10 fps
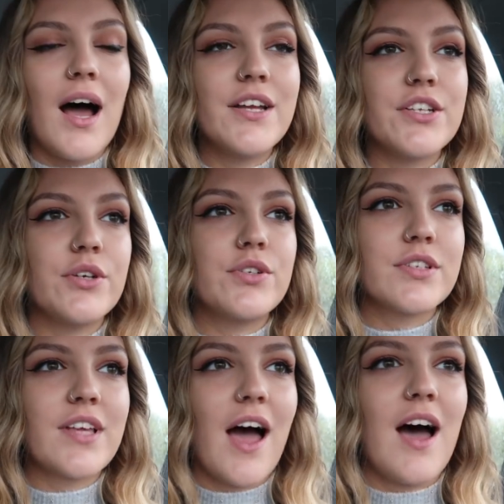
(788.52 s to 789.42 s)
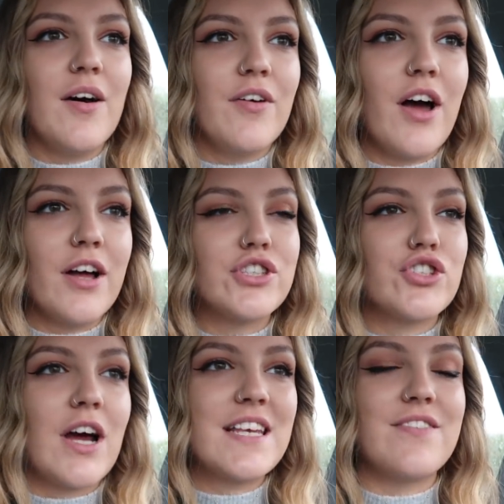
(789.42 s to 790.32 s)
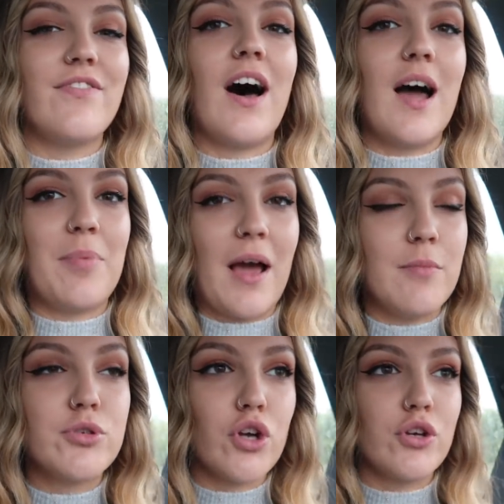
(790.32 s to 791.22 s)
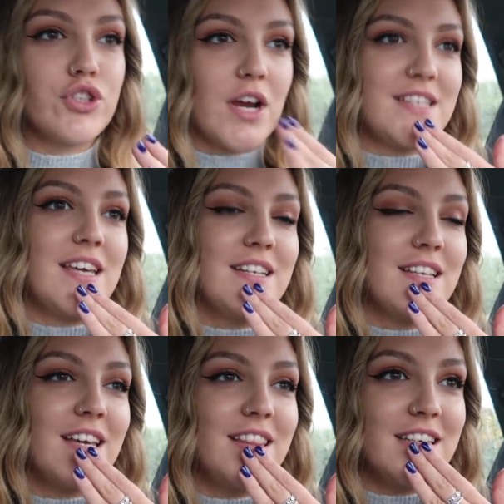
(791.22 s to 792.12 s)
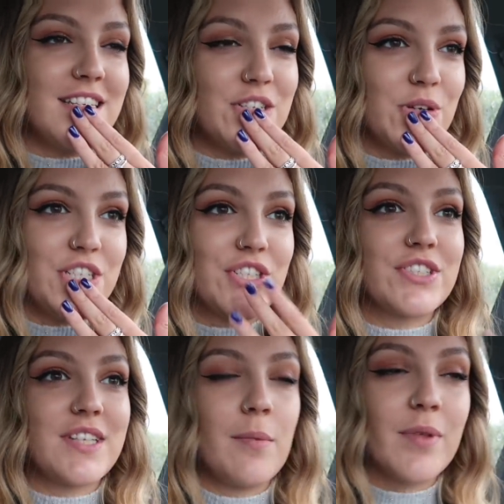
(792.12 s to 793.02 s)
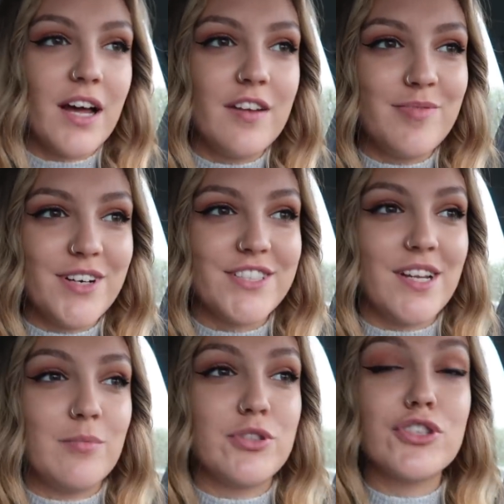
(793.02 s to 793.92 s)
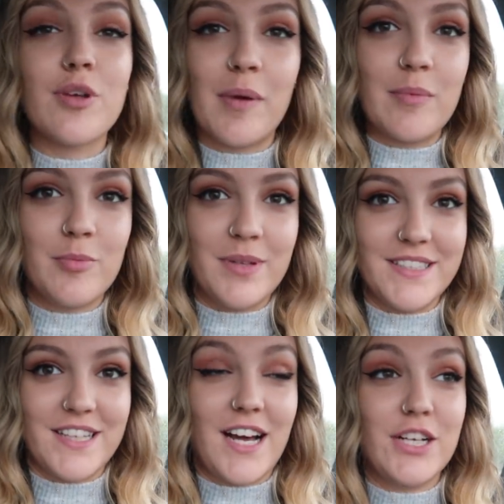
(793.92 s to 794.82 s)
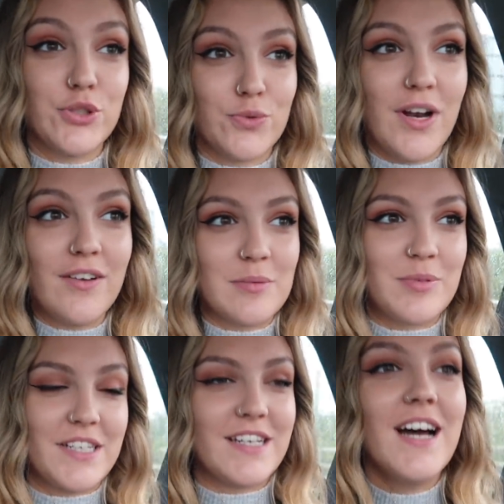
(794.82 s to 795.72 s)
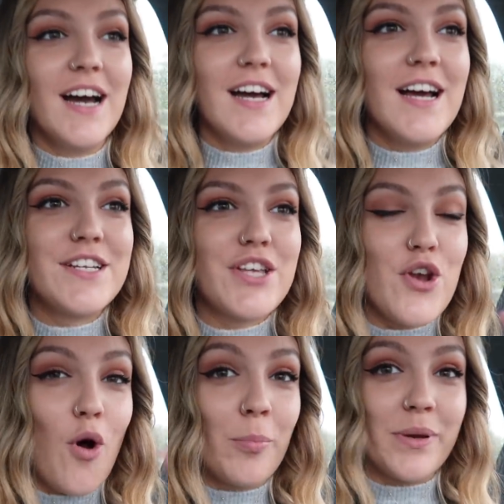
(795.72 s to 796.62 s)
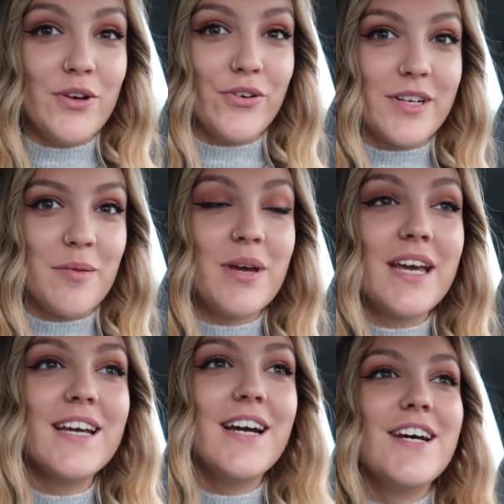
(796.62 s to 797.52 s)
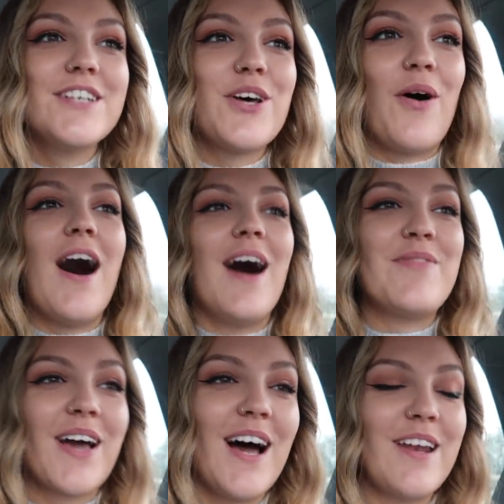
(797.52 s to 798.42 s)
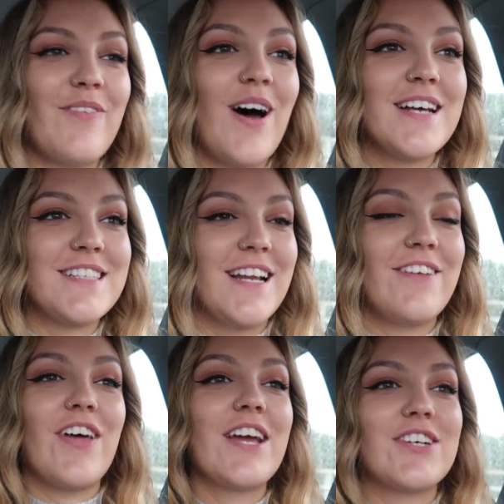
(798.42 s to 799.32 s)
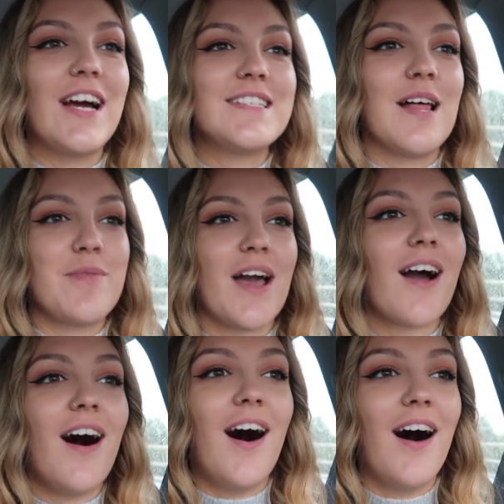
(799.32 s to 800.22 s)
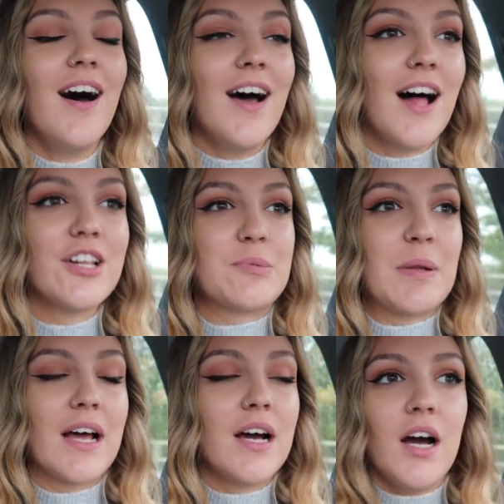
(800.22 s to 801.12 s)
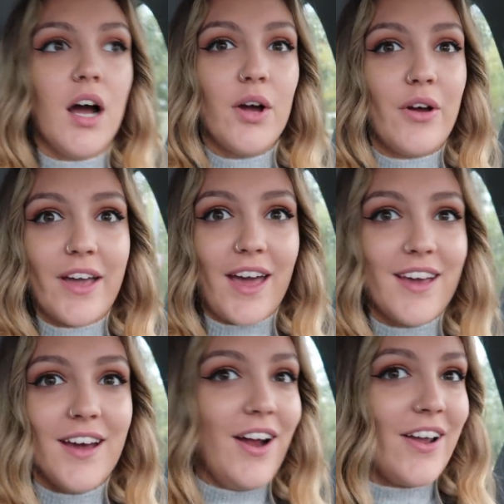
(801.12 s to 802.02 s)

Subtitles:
I do just get a stressed vibe. Like, I'm so stressy in these situations because I'm the kind of person, I'm such a people pleaser, that I just want everybody to not be annoyed at me. So I'm the kind of person, if they try and sell me a car, I'll just be like, oh, okay,